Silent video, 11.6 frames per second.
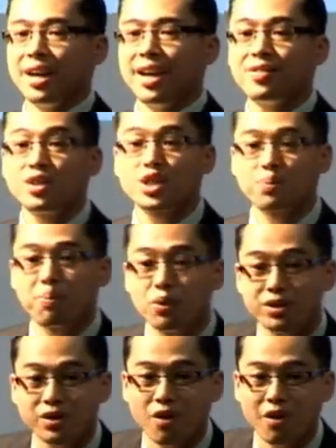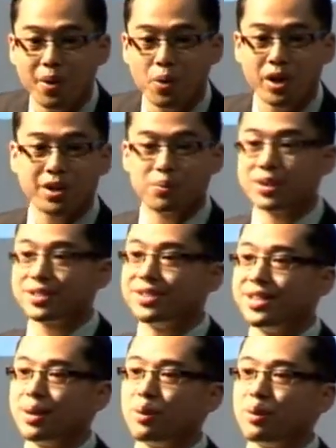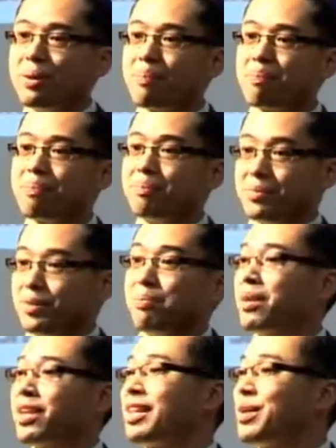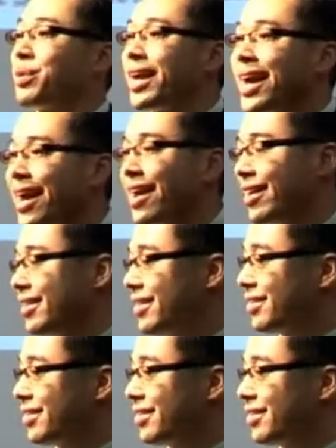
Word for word: and the sports car I wanted was double my, the money that we had.